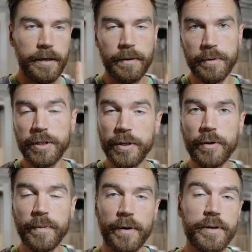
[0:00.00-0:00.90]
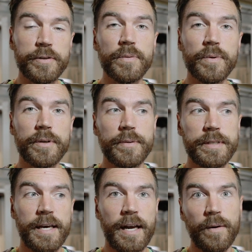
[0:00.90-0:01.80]
number two, my original rule
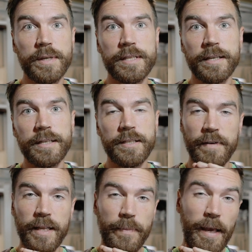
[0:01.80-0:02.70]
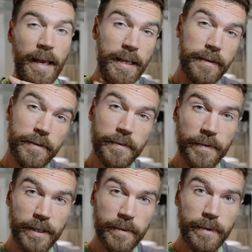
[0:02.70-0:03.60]
was that I wasn't gonna develop any of the
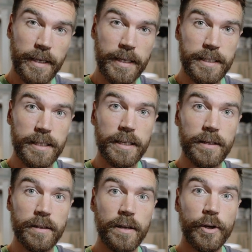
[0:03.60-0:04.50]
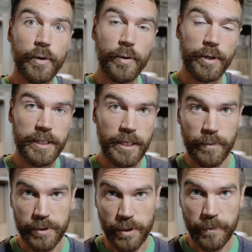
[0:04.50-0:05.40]
film until
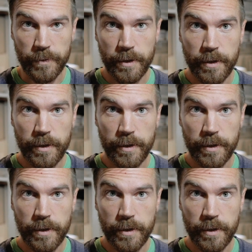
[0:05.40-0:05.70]
quarantine was over.